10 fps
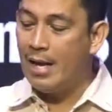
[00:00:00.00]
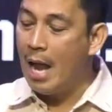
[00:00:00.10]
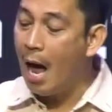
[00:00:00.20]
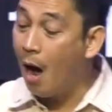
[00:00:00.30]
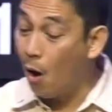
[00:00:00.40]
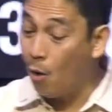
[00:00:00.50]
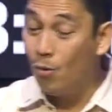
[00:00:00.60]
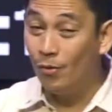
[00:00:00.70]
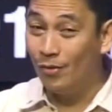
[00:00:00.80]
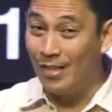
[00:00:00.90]
And
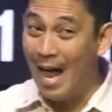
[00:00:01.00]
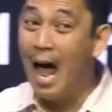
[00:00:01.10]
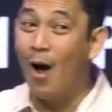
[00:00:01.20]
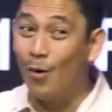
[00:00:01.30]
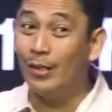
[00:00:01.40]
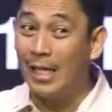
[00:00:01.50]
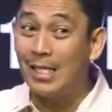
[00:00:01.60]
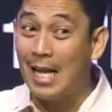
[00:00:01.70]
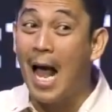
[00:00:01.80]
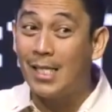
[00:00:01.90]
now,
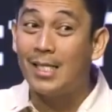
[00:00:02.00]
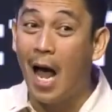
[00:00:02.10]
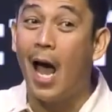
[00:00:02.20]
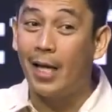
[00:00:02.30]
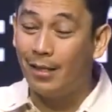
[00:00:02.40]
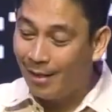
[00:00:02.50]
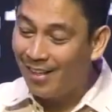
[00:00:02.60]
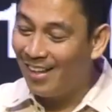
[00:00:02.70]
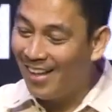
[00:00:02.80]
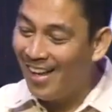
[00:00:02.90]
this last night,
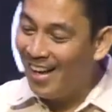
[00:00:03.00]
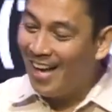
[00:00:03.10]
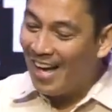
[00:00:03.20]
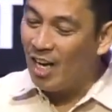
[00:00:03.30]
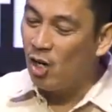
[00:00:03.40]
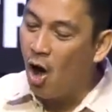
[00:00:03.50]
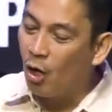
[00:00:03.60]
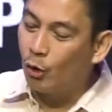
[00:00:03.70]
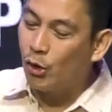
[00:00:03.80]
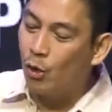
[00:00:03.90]
he
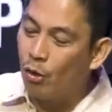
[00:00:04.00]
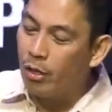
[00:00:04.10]
longed to